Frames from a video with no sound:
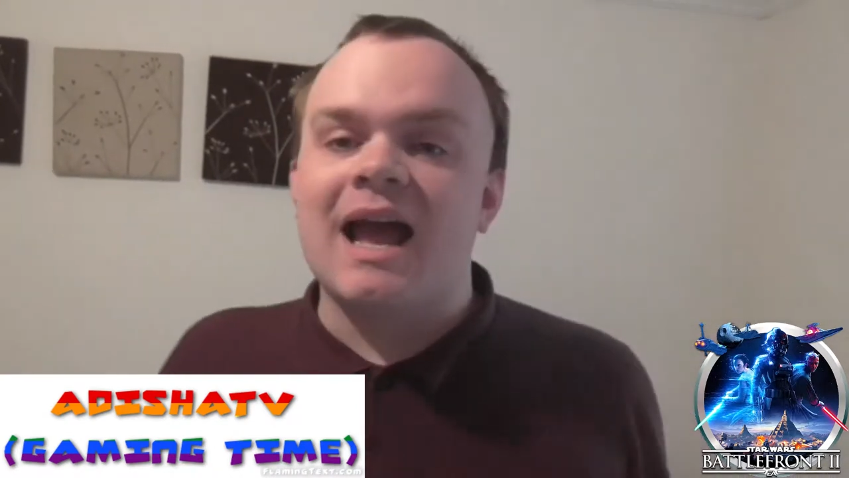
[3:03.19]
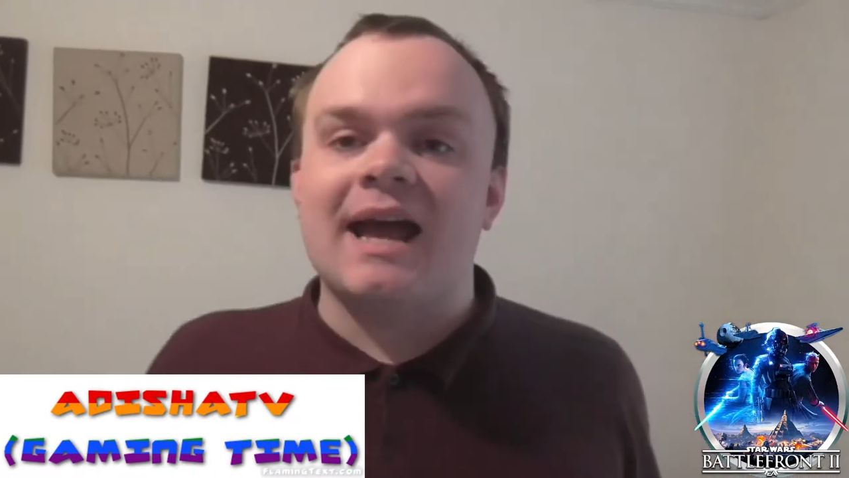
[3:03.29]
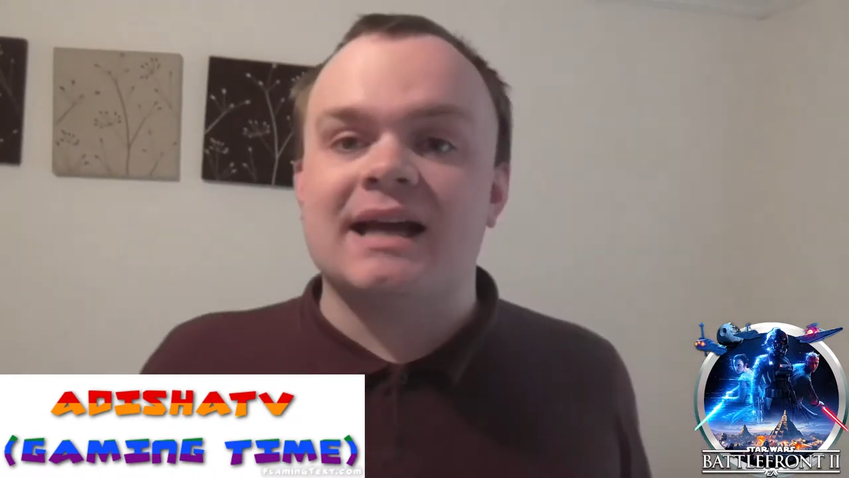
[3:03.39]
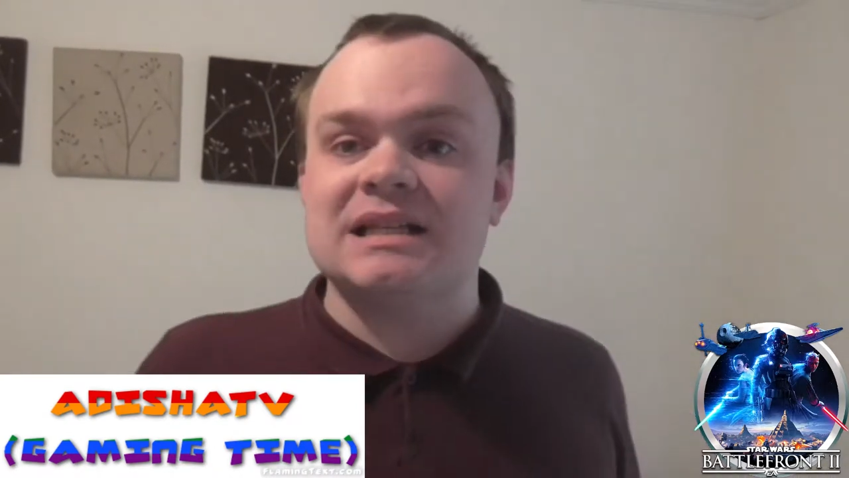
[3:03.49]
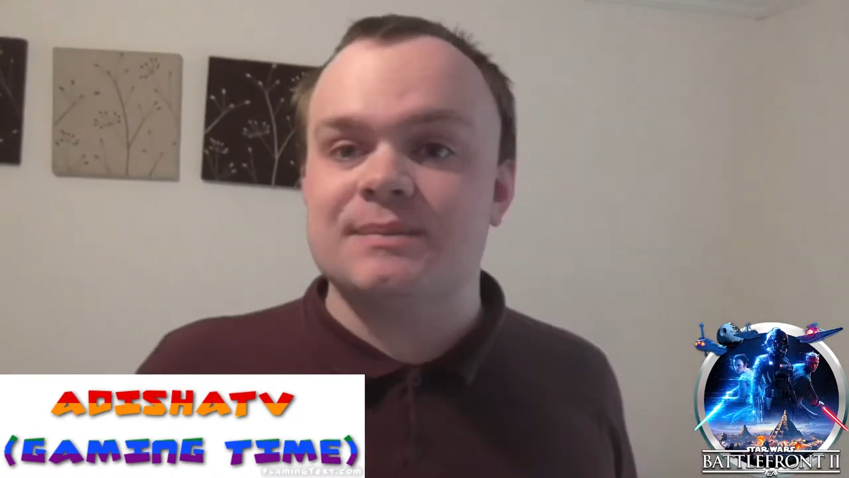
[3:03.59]

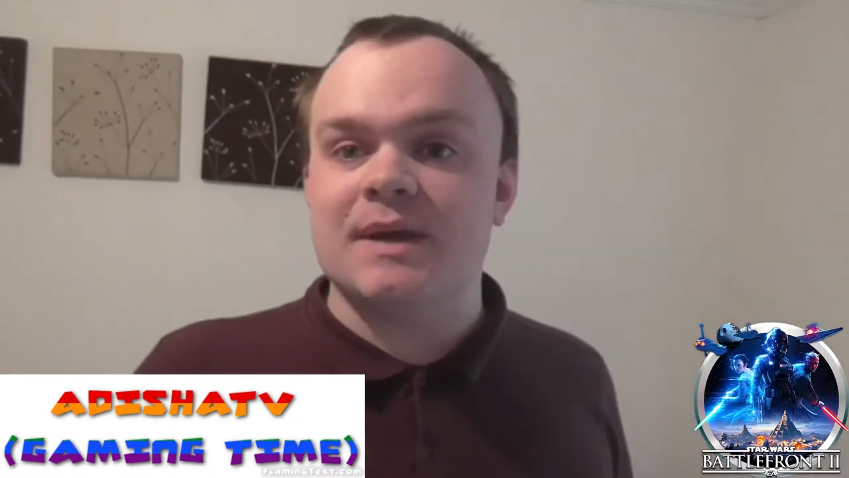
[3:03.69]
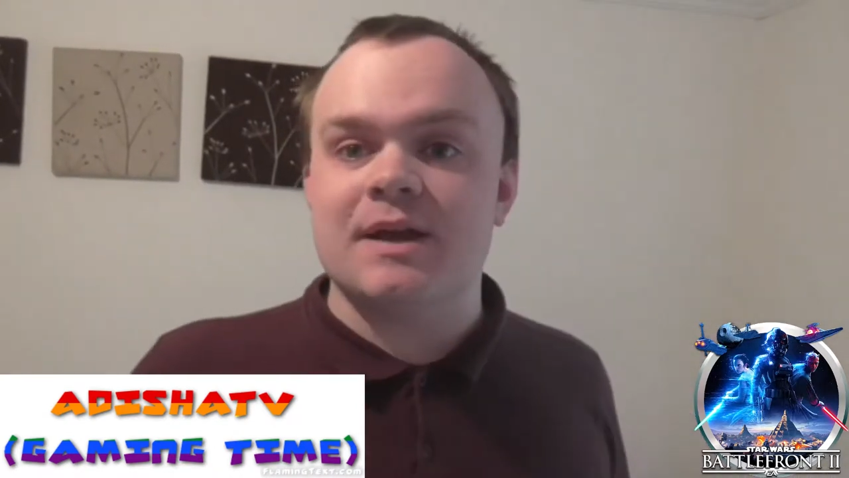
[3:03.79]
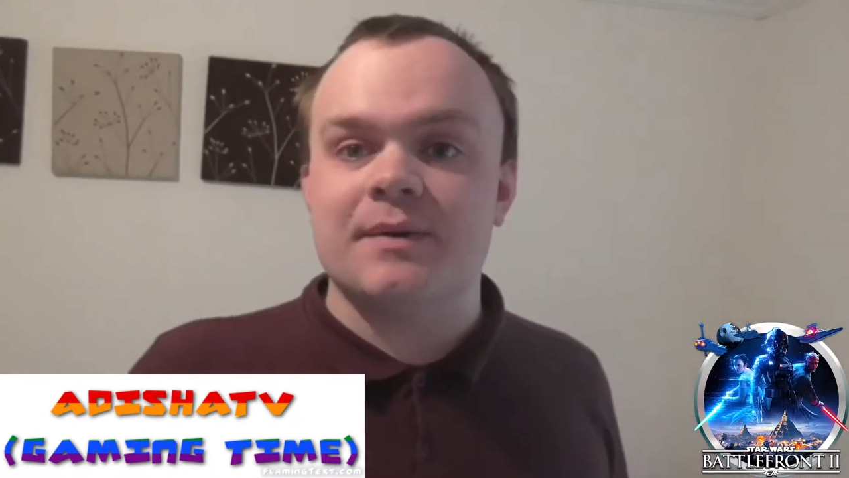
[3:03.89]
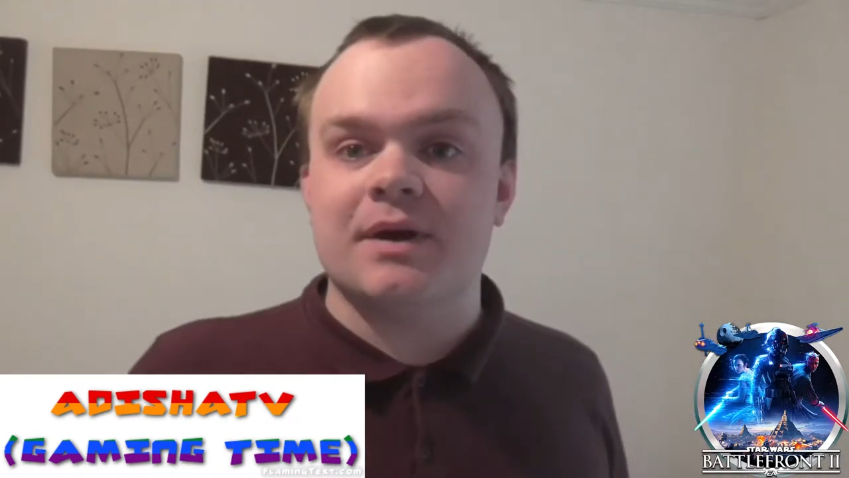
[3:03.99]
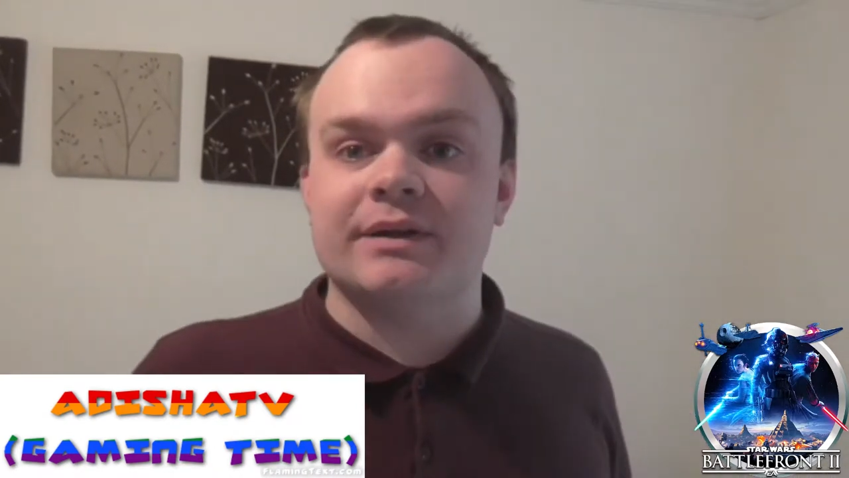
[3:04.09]

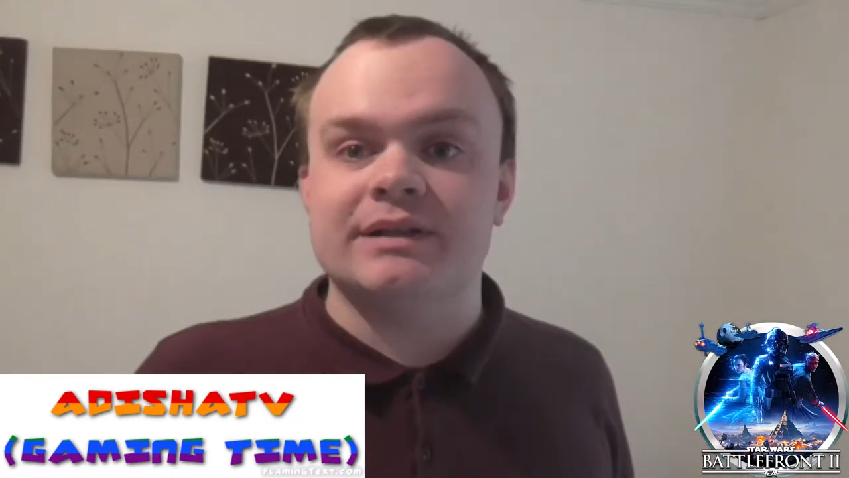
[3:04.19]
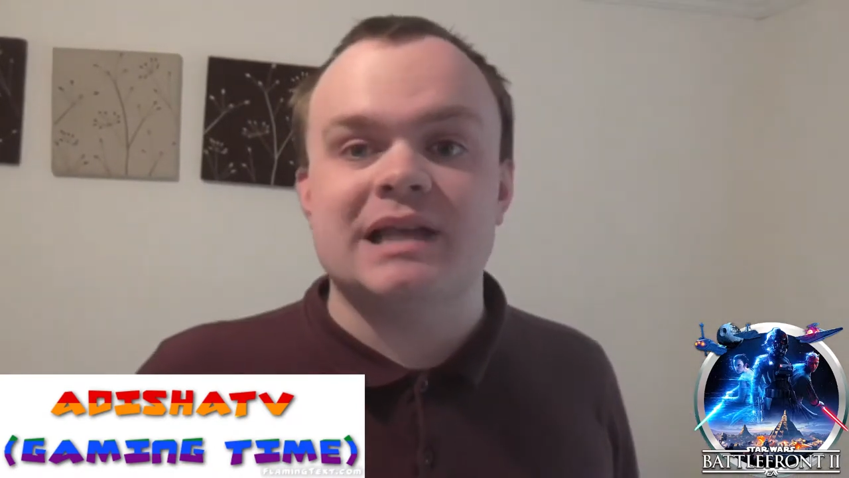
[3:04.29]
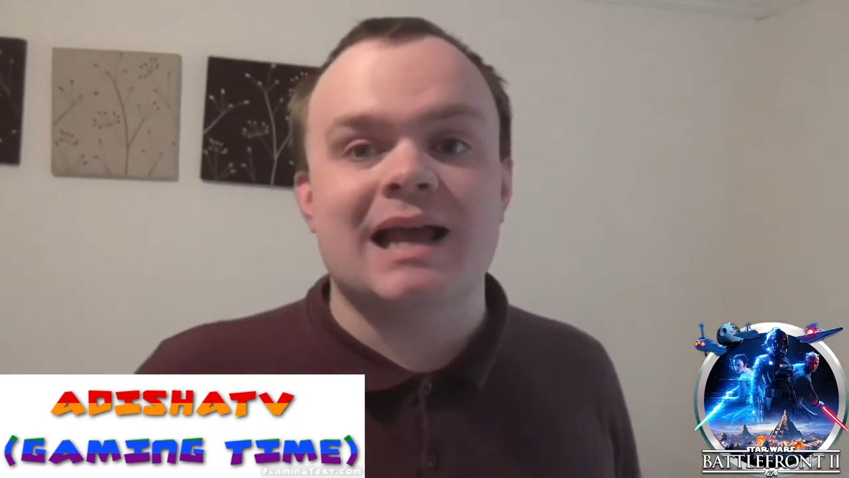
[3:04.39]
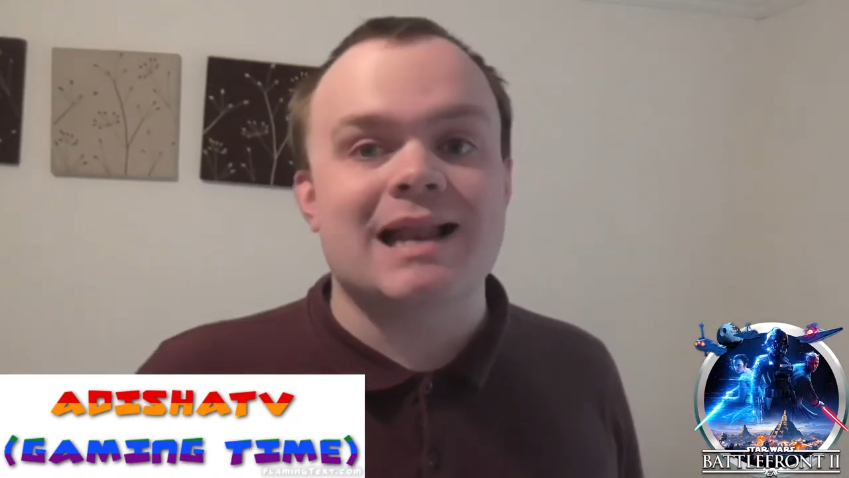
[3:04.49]
experience.